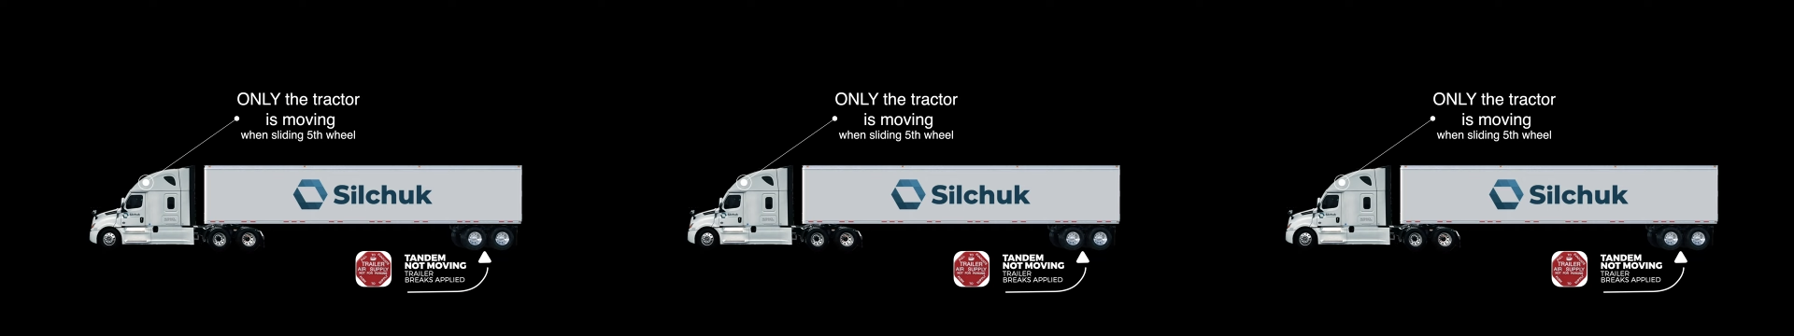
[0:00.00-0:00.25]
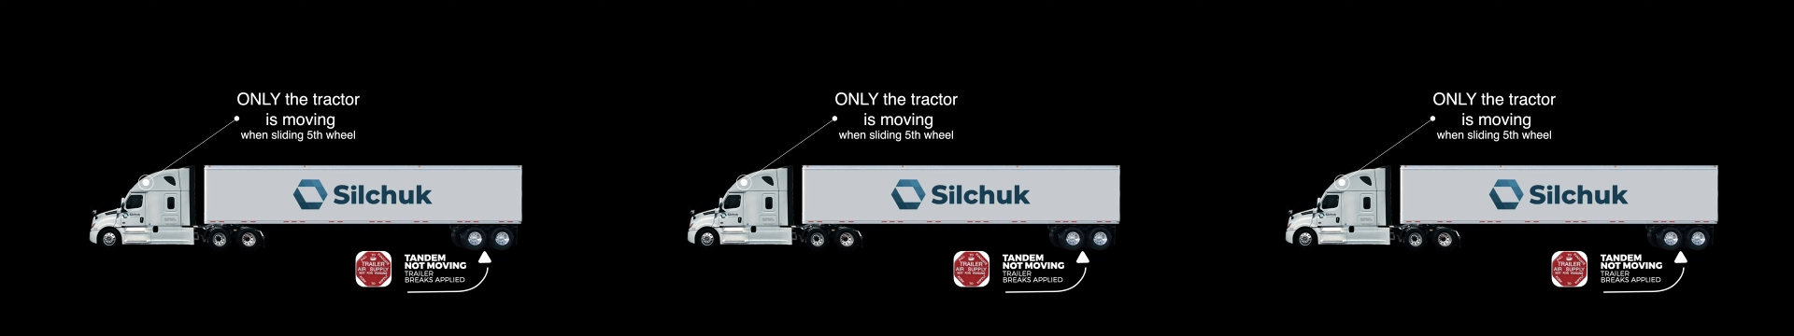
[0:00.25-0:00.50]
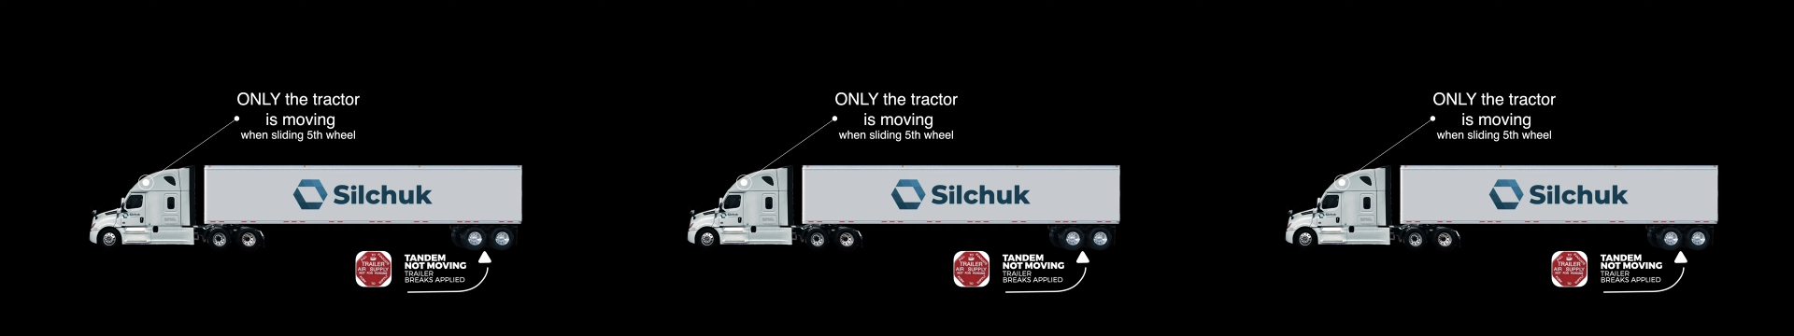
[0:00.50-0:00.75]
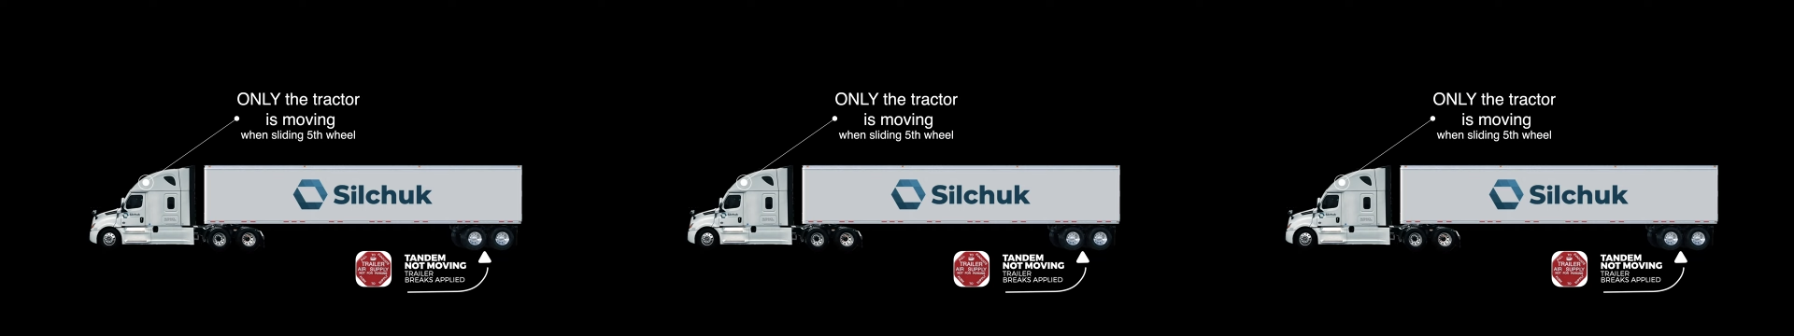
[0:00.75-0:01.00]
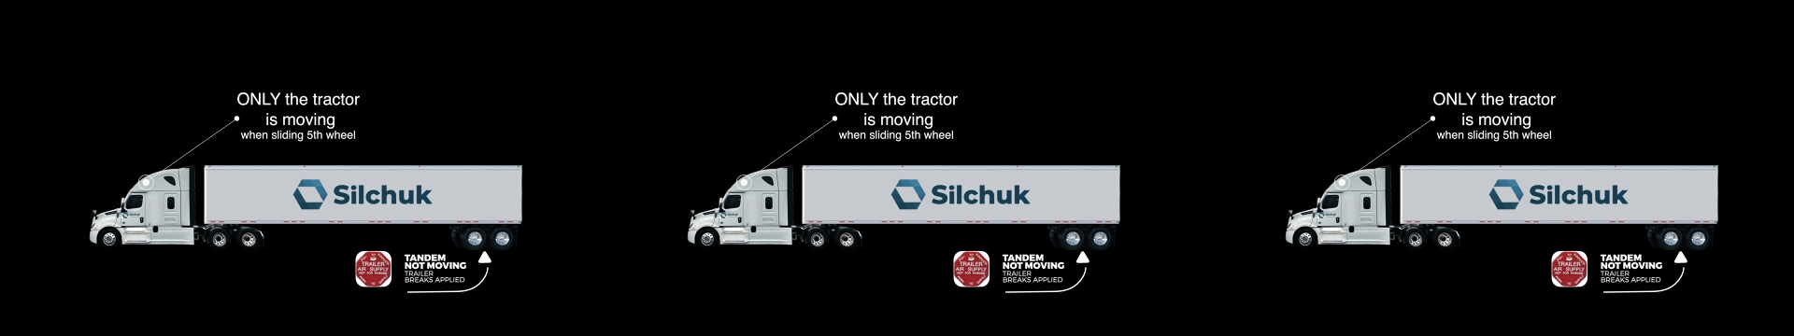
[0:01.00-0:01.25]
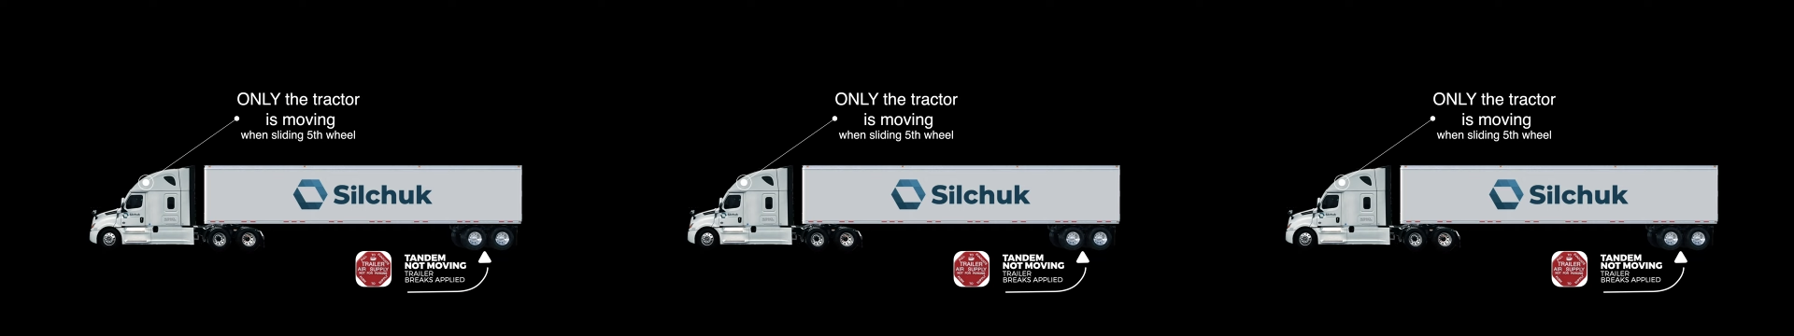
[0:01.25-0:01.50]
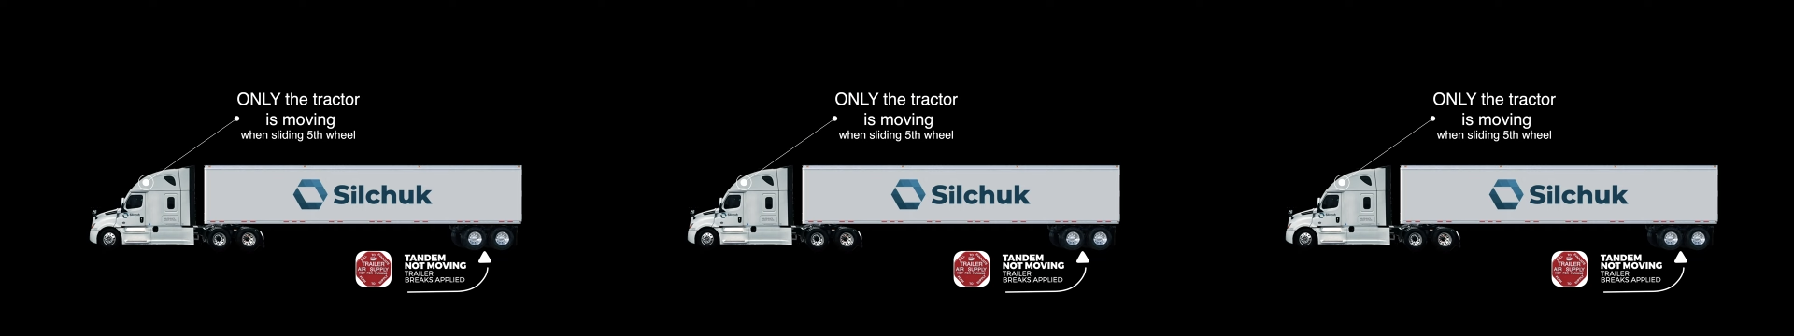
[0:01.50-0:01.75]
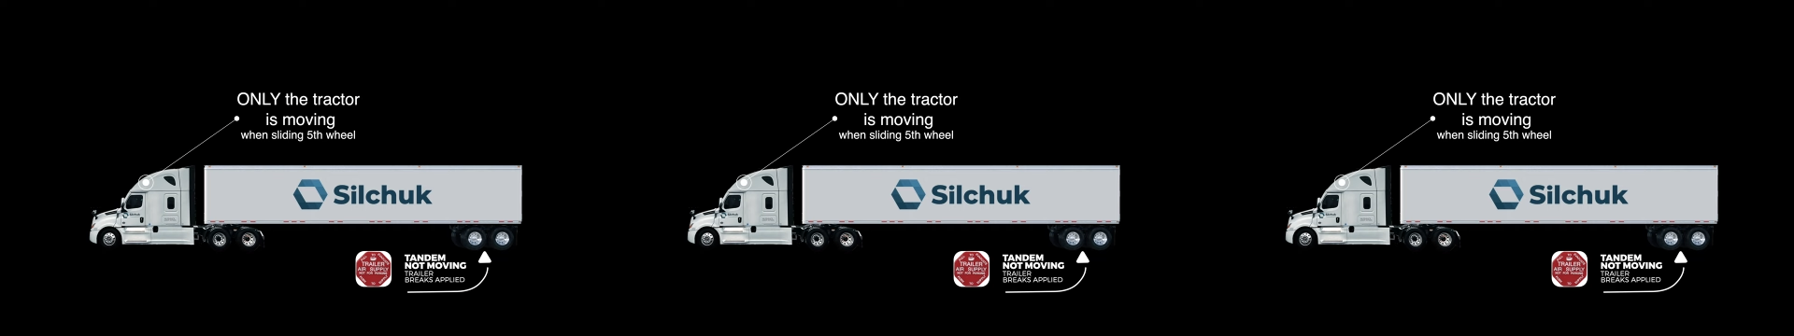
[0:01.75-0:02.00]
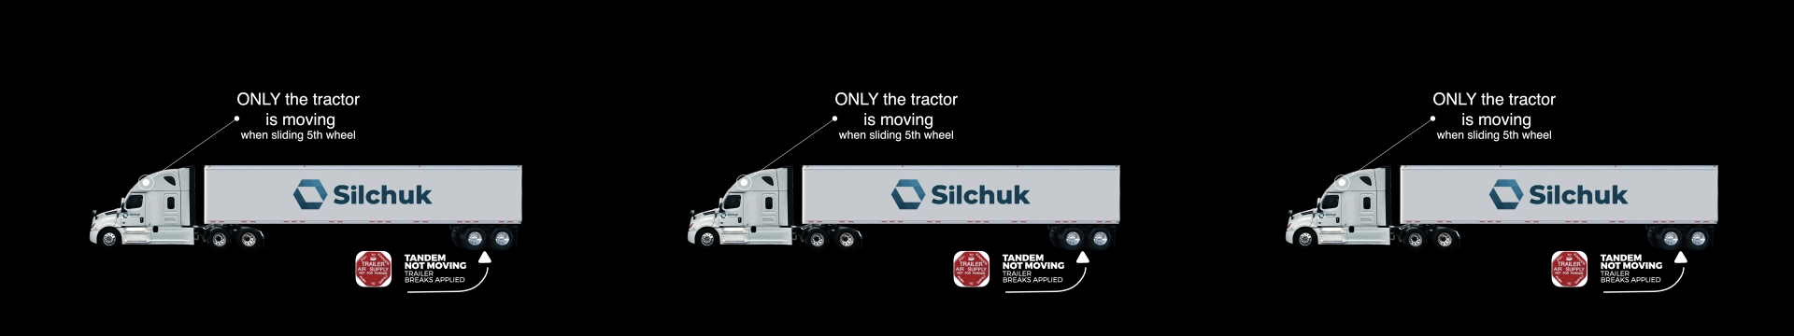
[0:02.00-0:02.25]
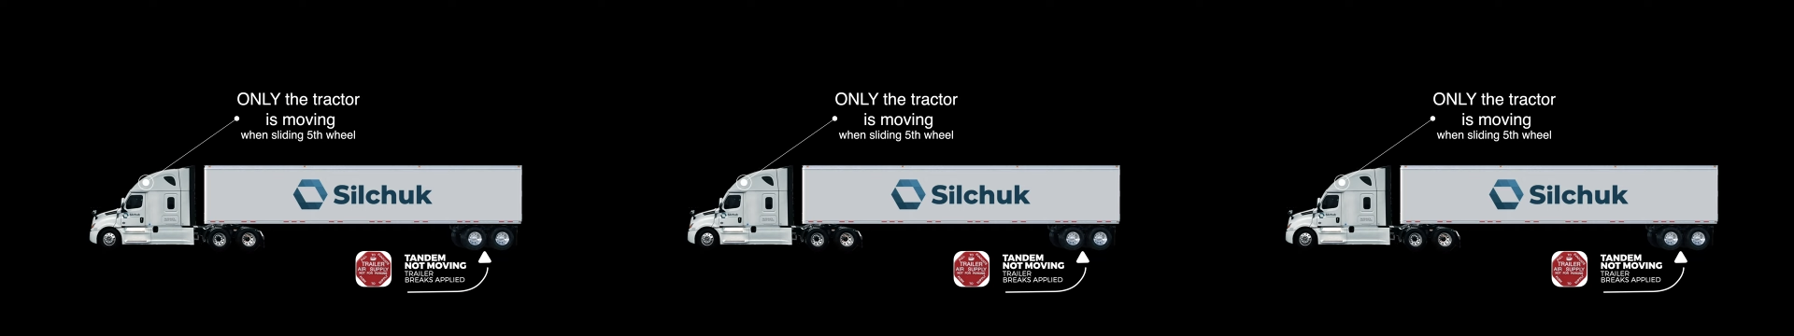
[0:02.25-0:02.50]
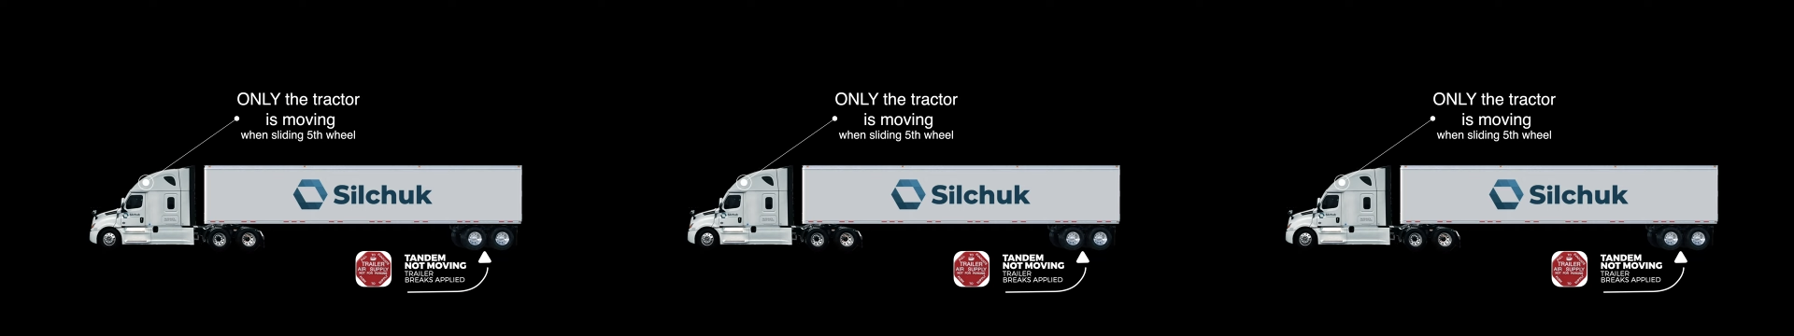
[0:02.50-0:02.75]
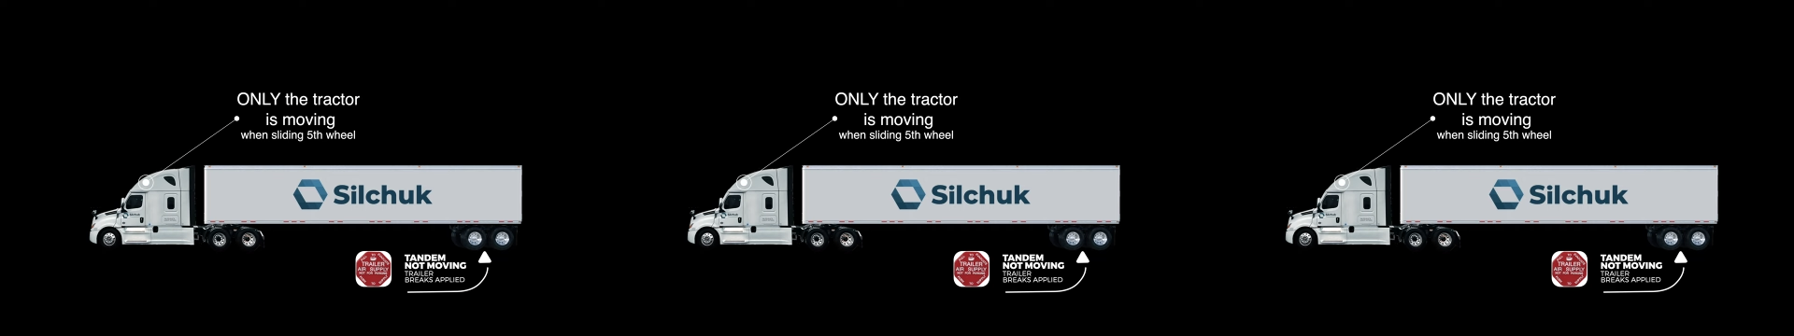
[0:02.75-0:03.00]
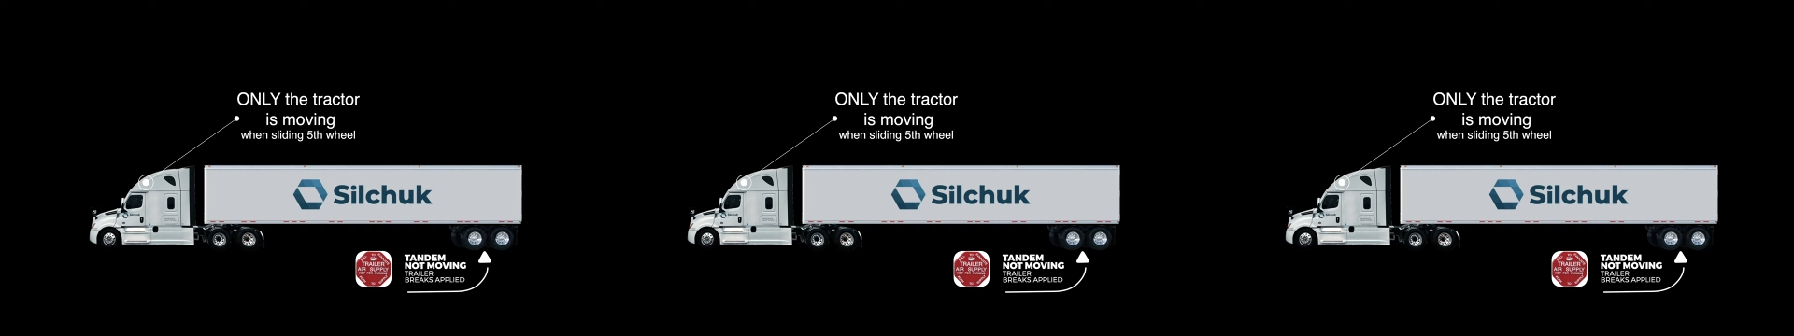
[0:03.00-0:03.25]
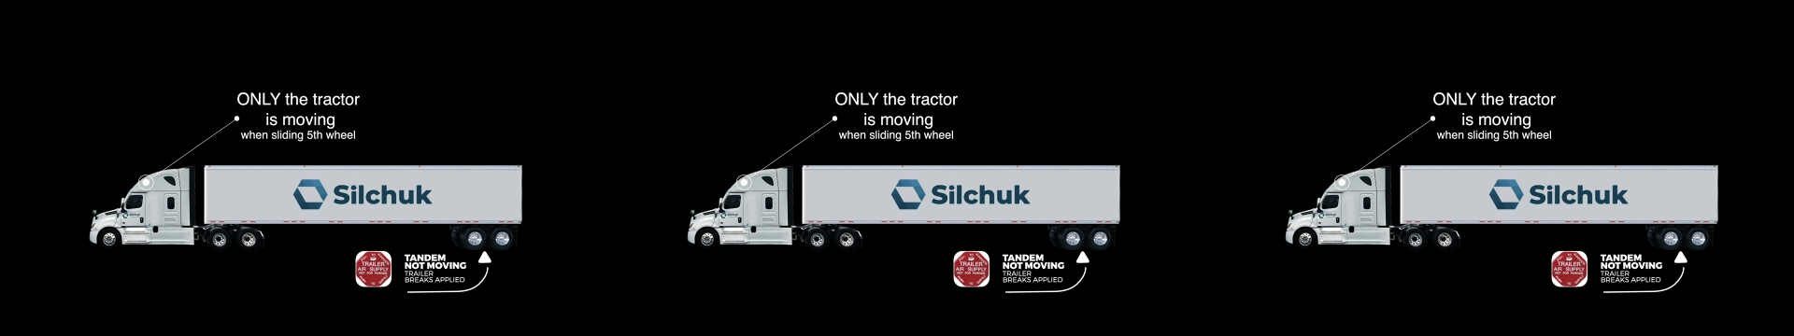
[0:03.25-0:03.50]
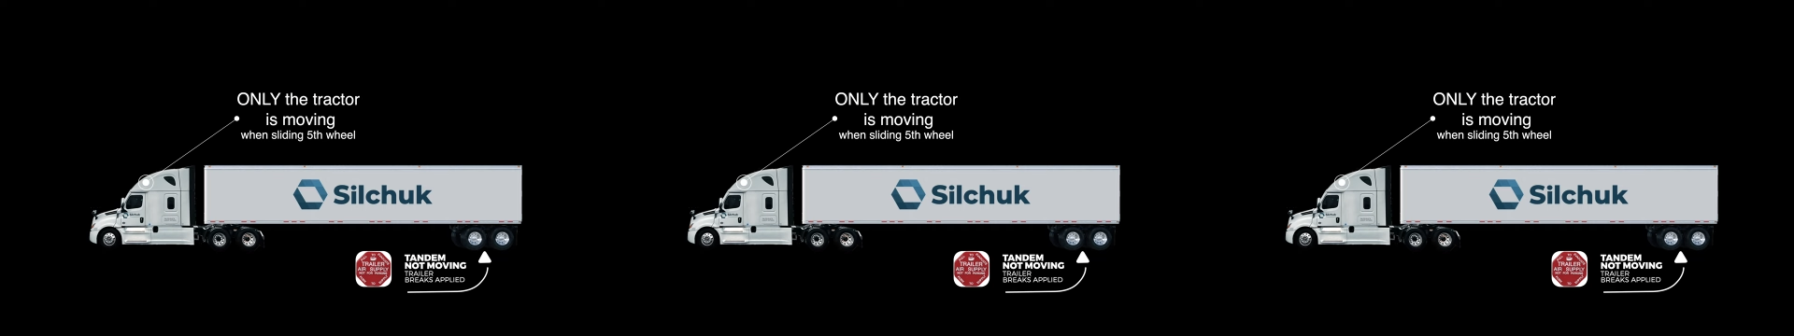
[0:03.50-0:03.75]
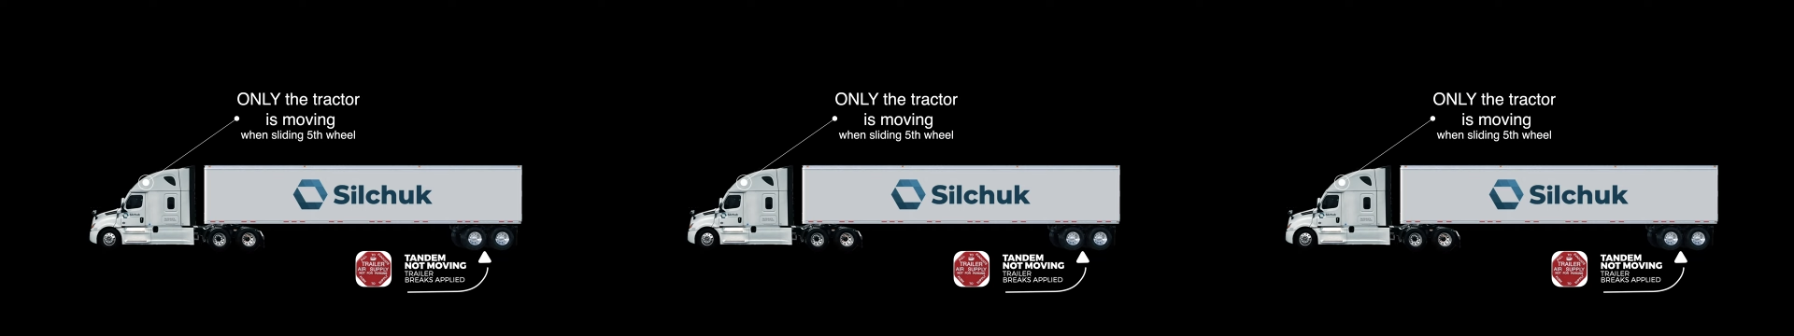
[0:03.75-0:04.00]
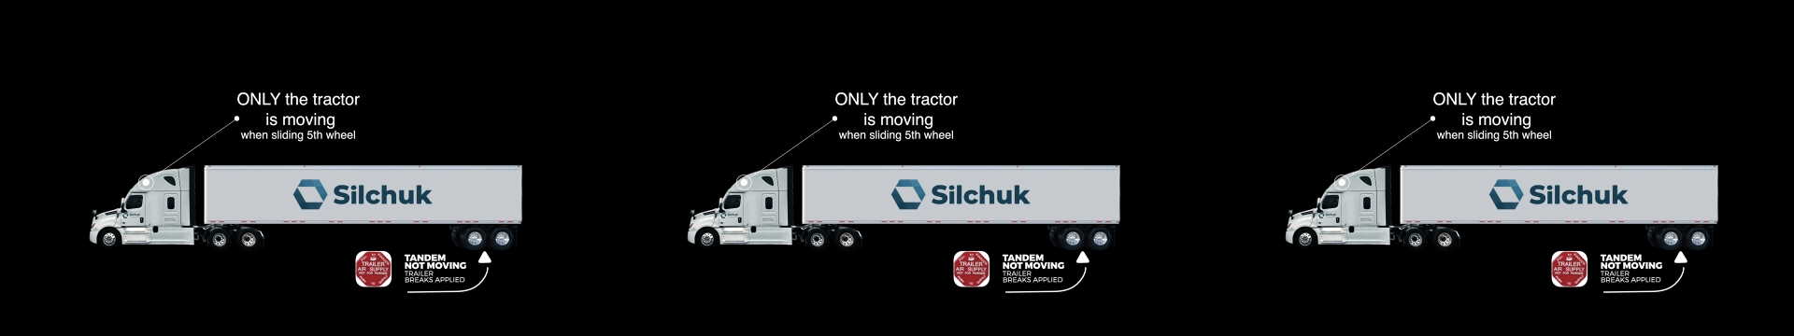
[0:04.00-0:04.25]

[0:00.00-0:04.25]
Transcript: [unreadable: no face in view]